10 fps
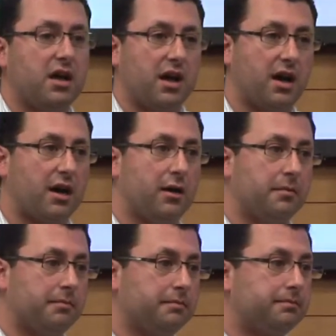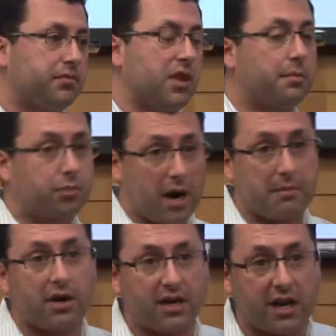um, the
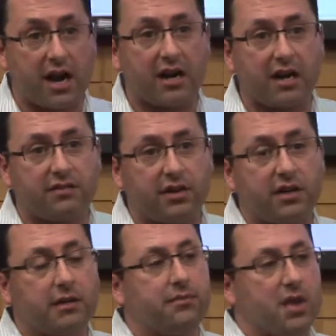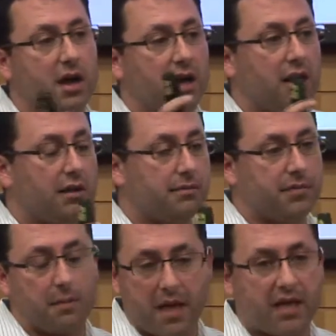primary caregiver, um,
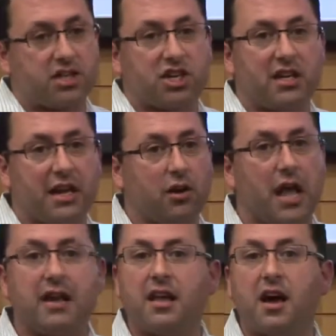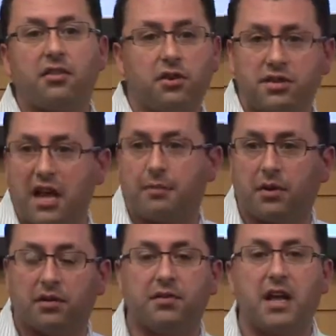the patient and any other type
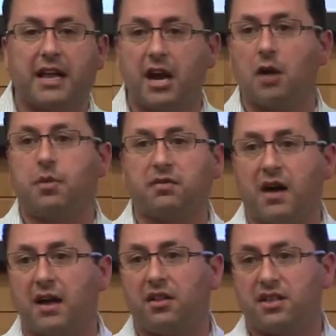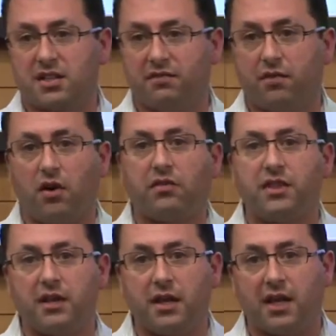of care provider that's involved
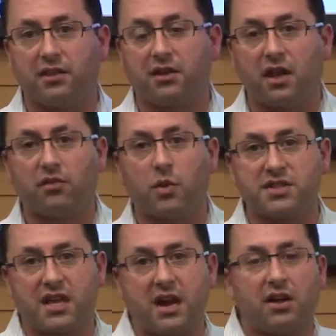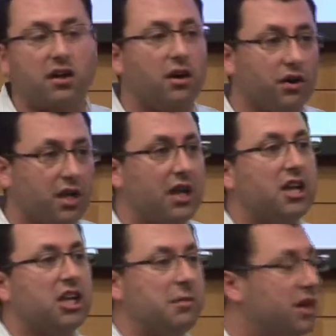in, the, in their loved one's care can all
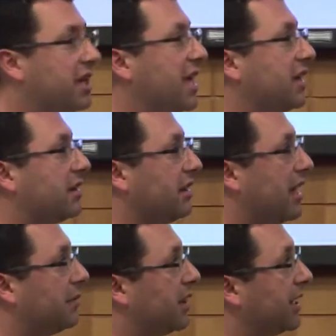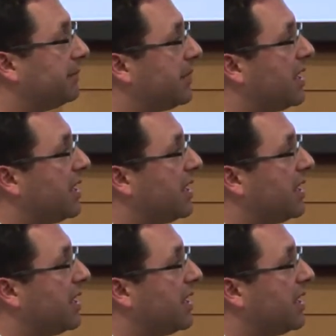communicate and collaborate